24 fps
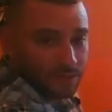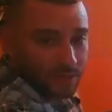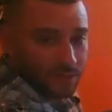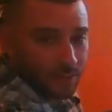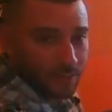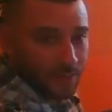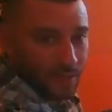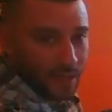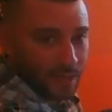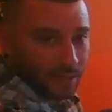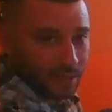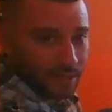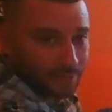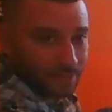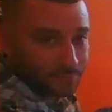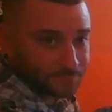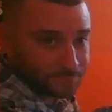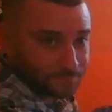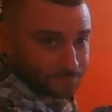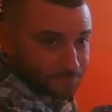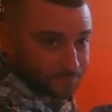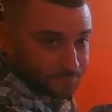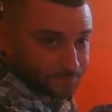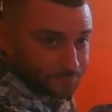in the packet.
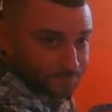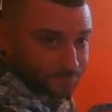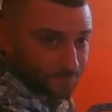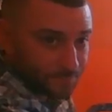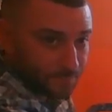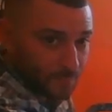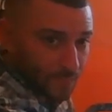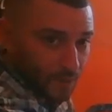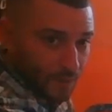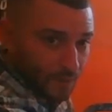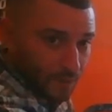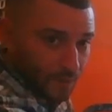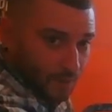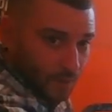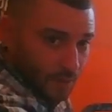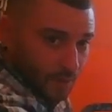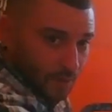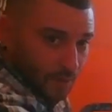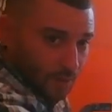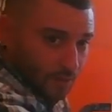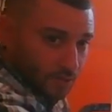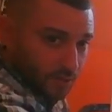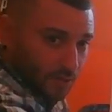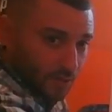
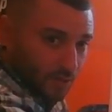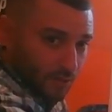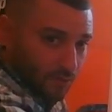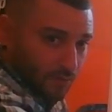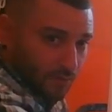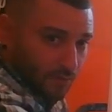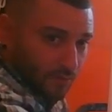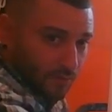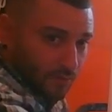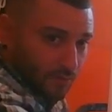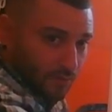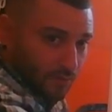So